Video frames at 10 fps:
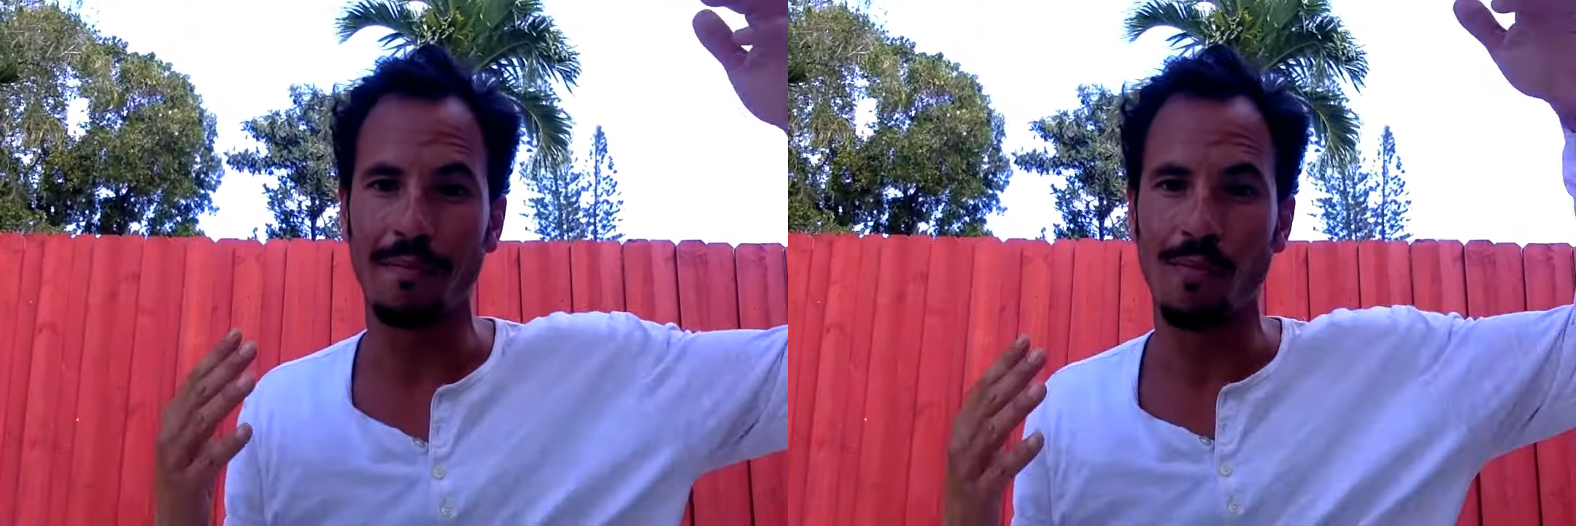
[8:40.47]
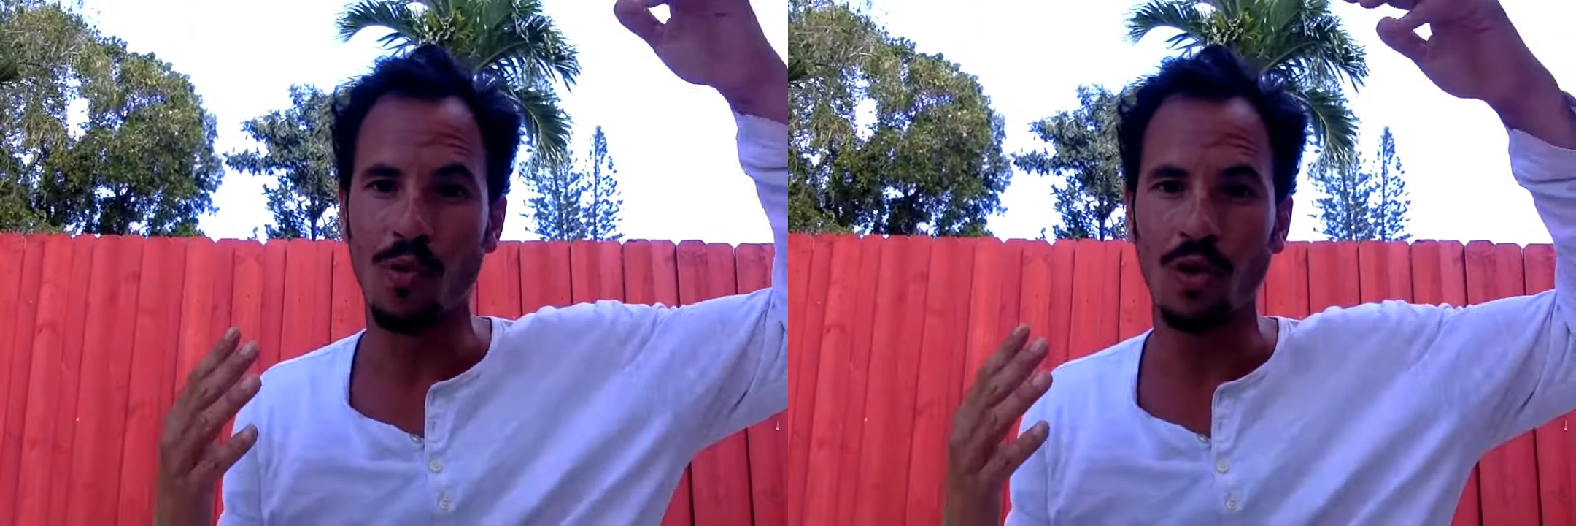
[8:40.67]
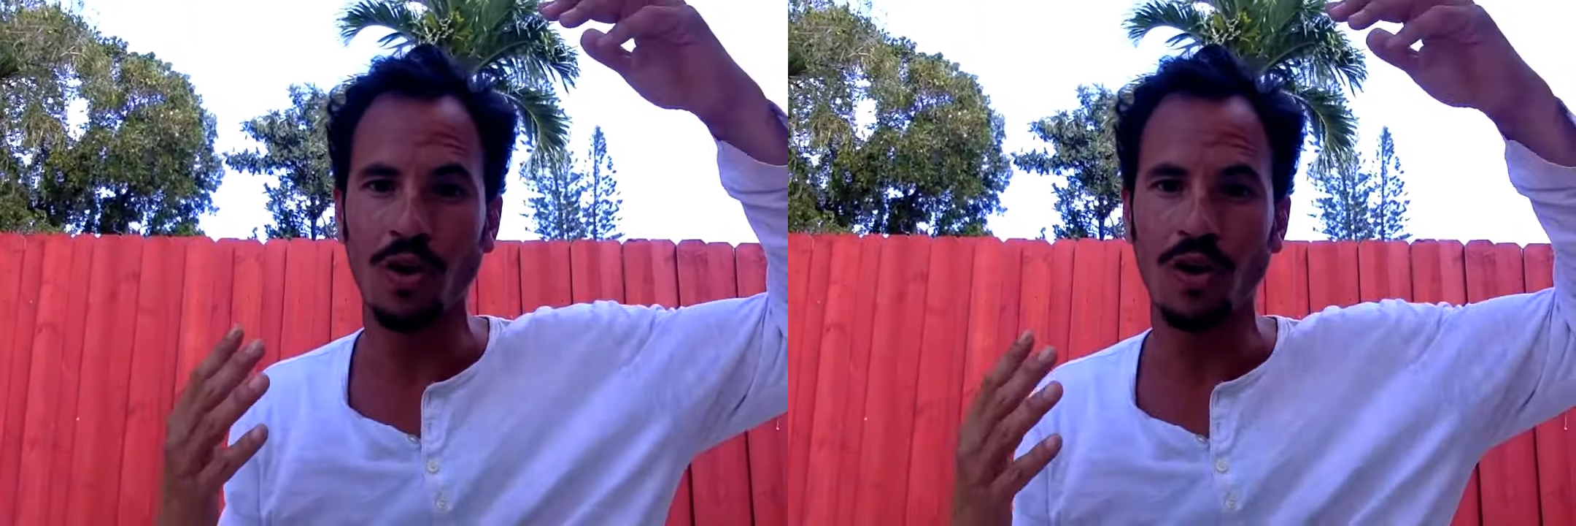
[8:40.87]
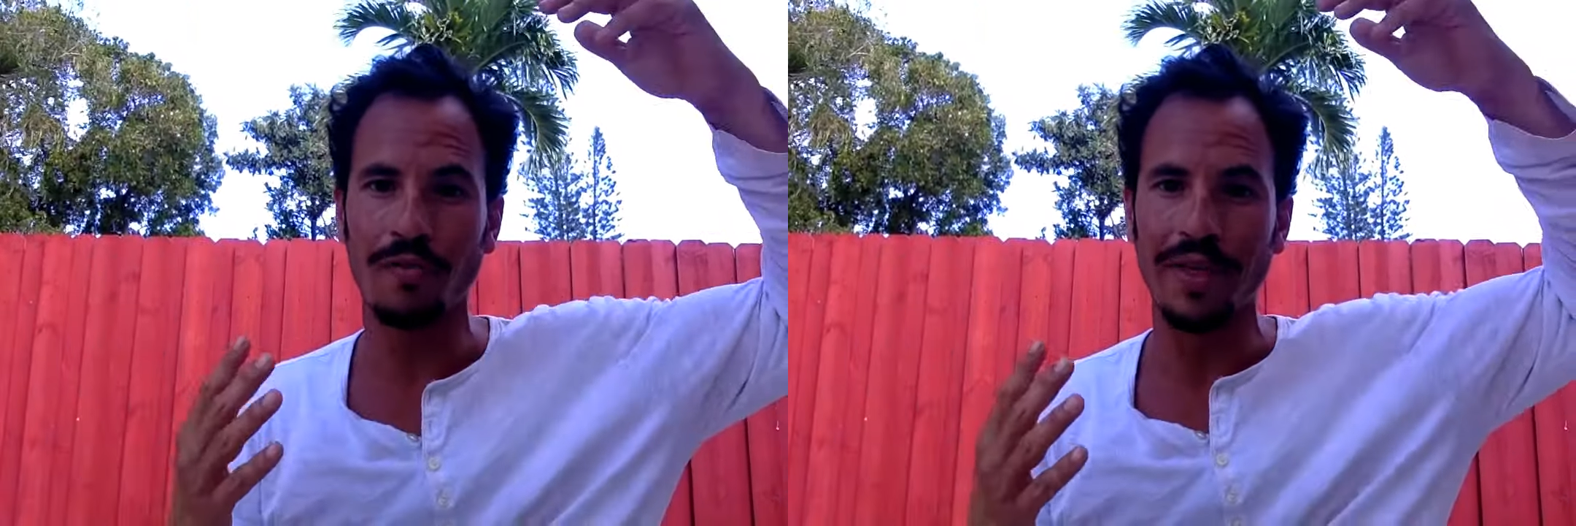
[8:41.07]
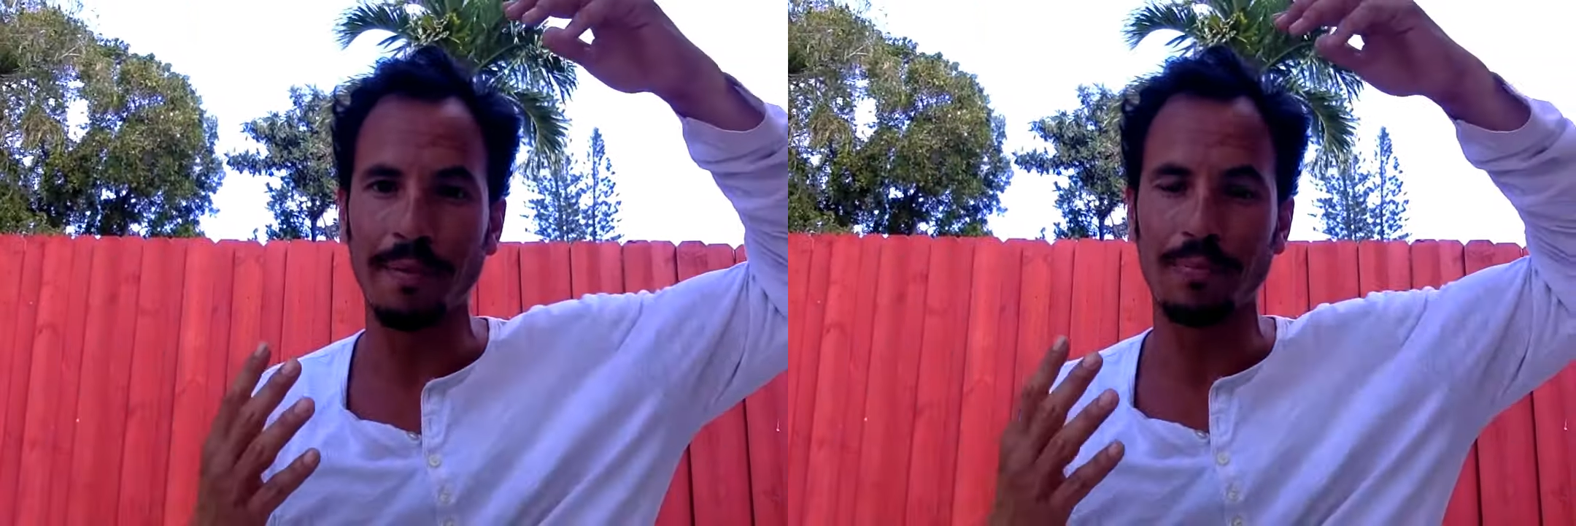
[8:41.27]
more
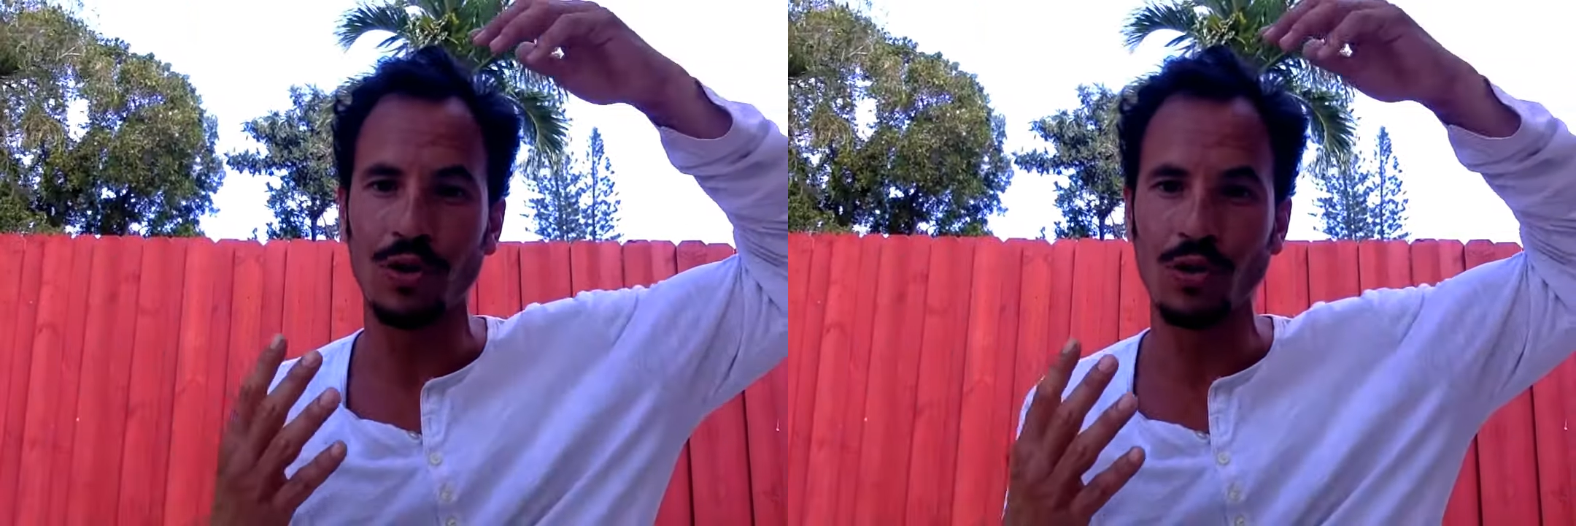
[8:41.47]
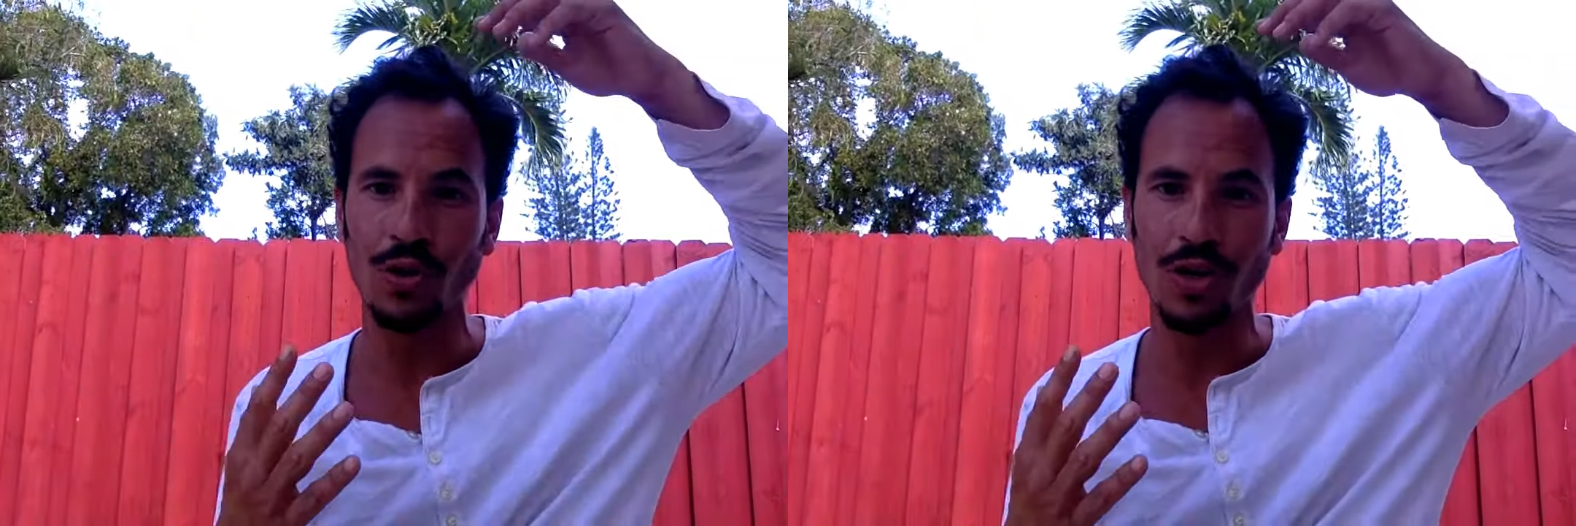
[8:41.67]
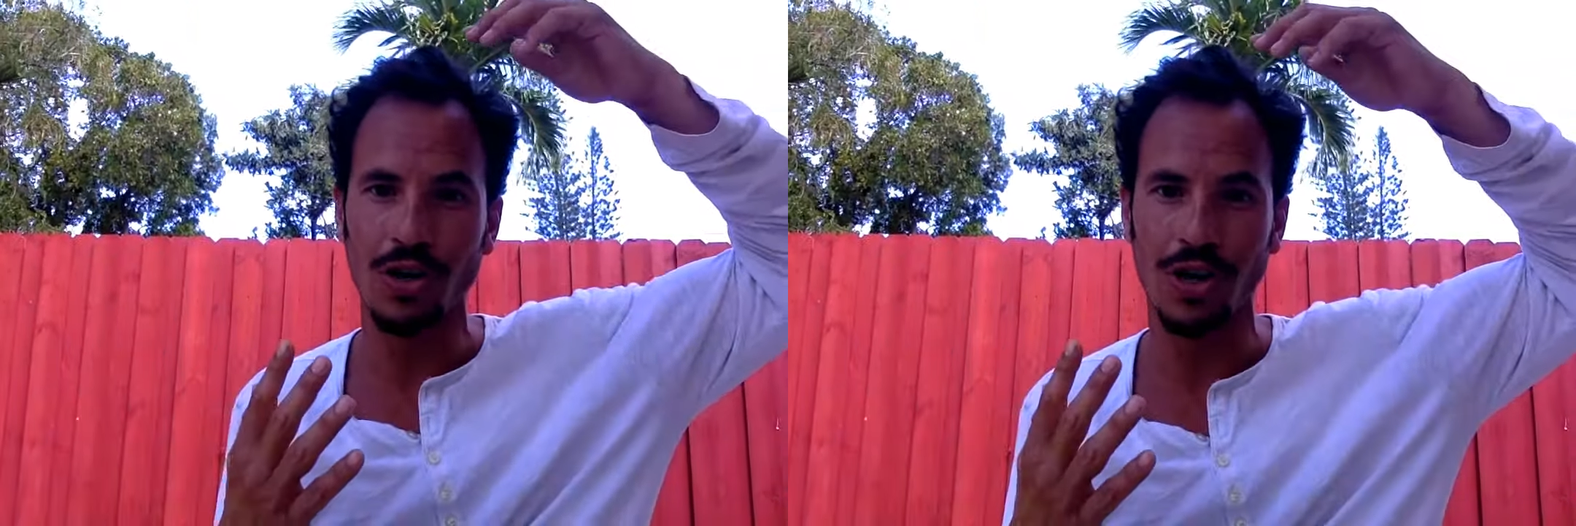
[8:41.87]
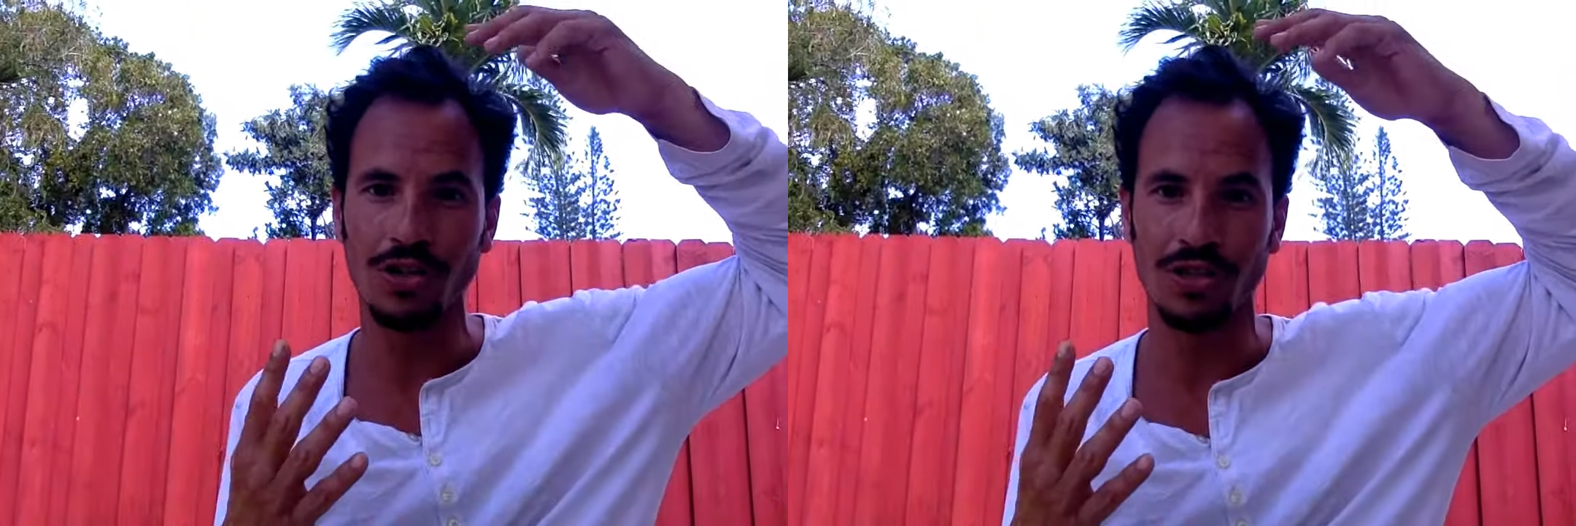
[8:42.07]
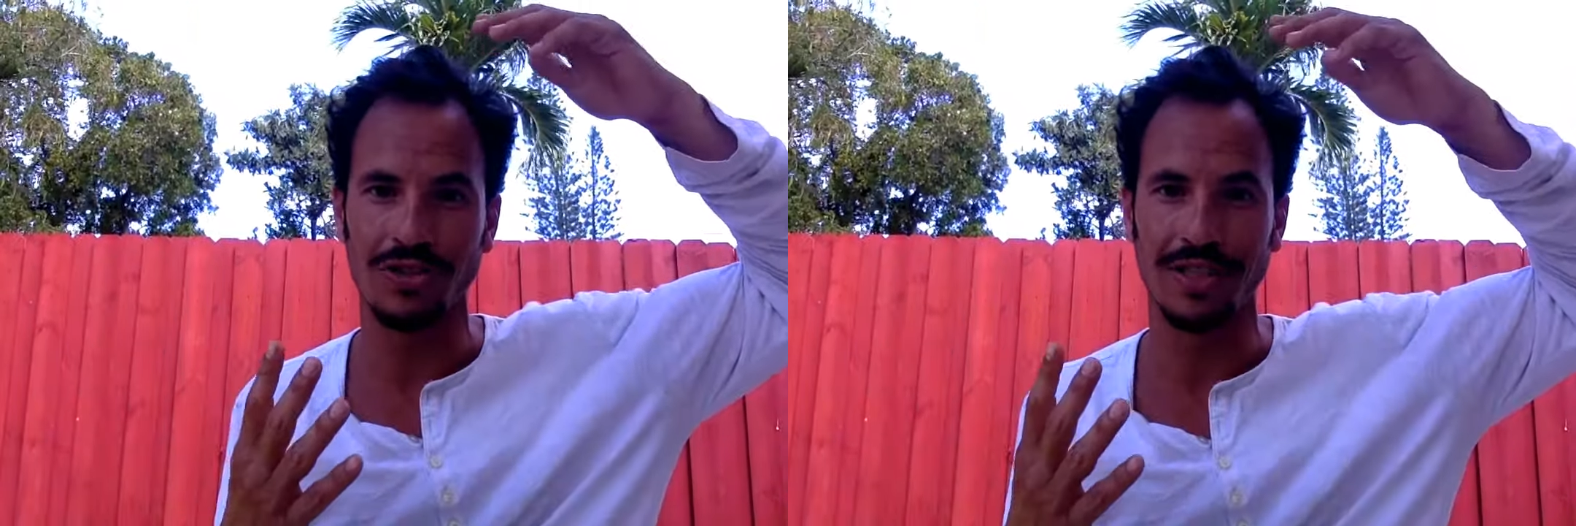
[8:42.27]
of that pure
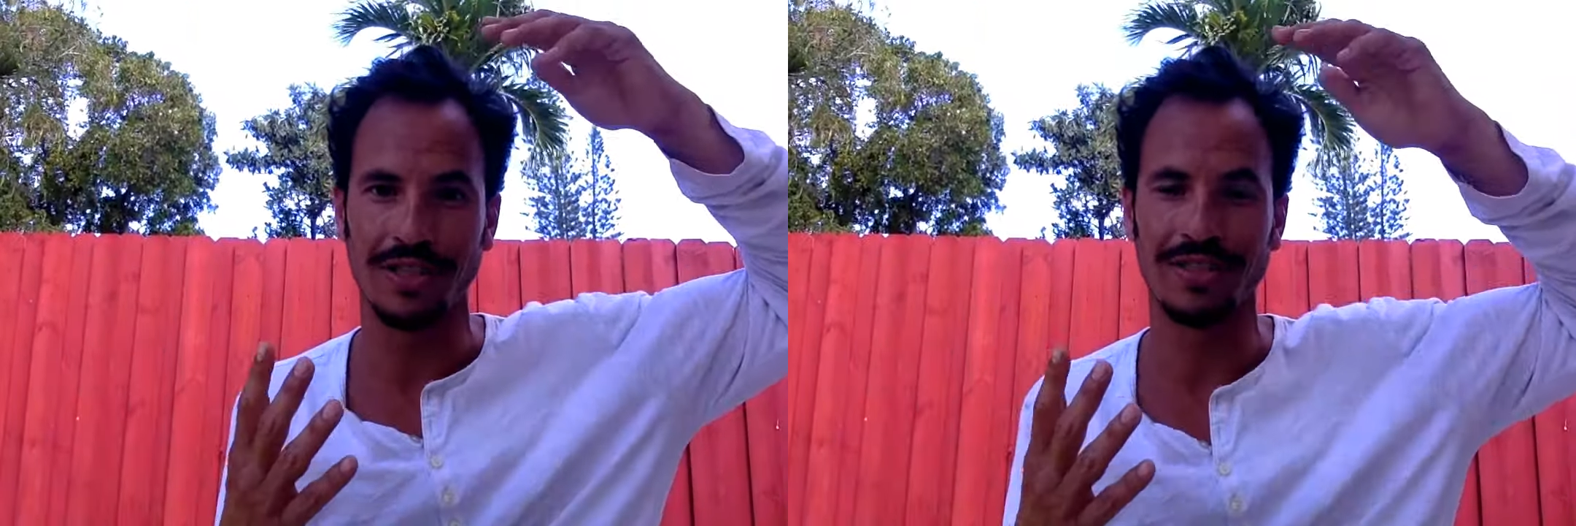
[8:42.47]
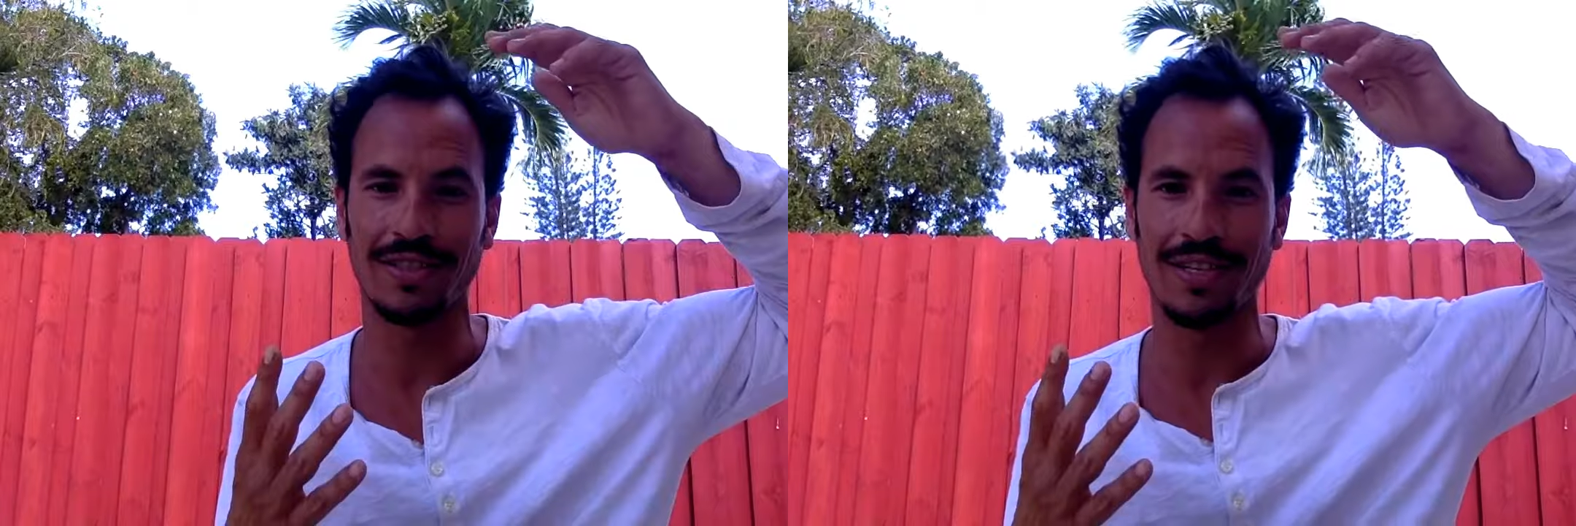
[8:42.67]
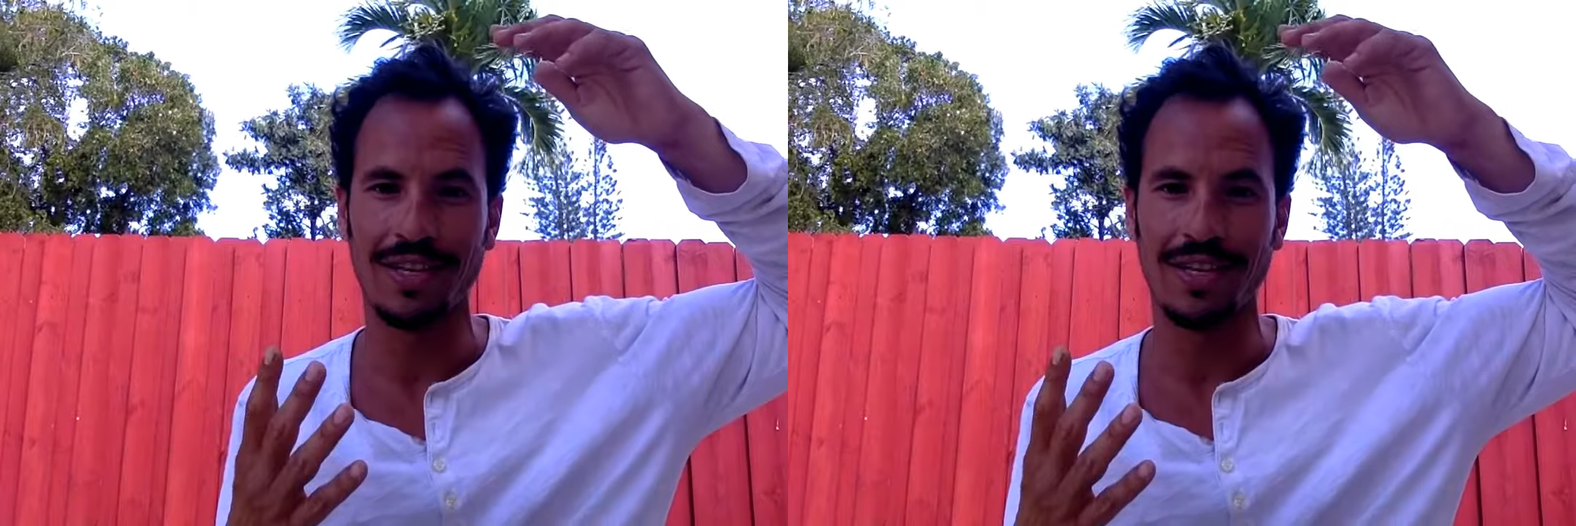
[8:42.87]
consciousness,